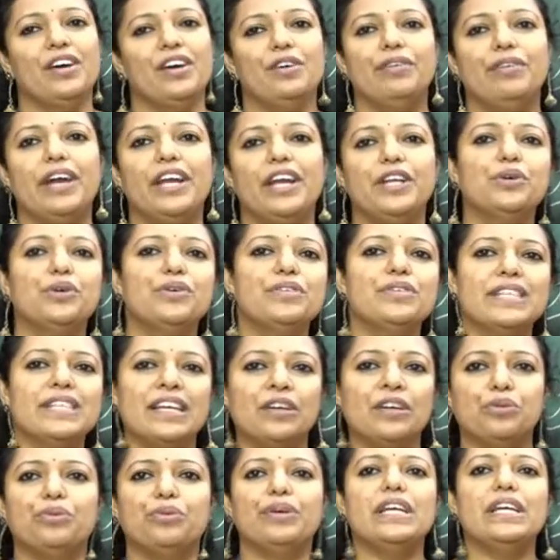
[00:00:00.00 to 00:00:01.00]

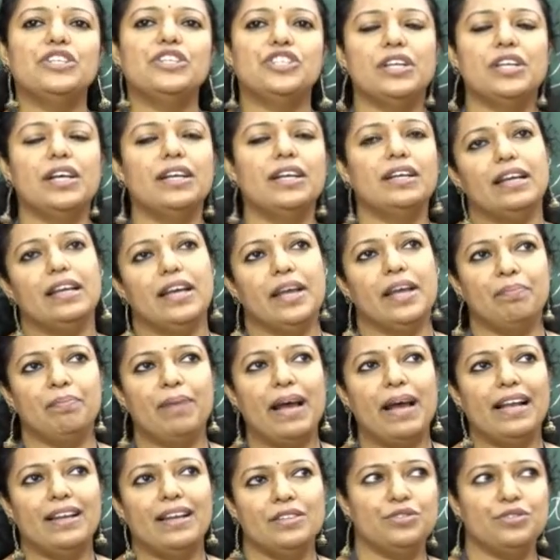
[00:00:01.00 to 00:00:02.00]
reducing regional
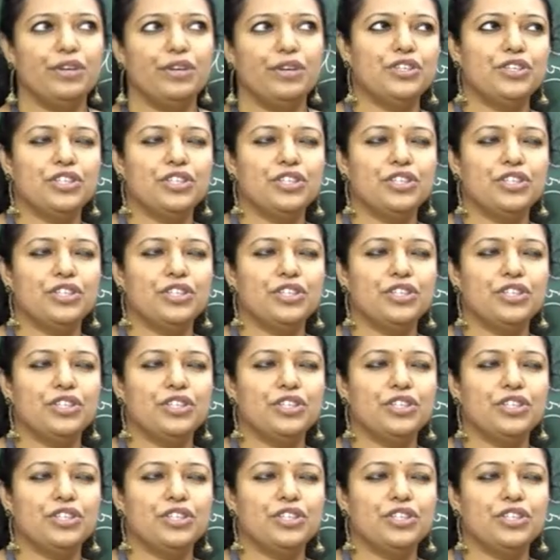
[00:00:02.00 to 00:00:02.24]
imbalance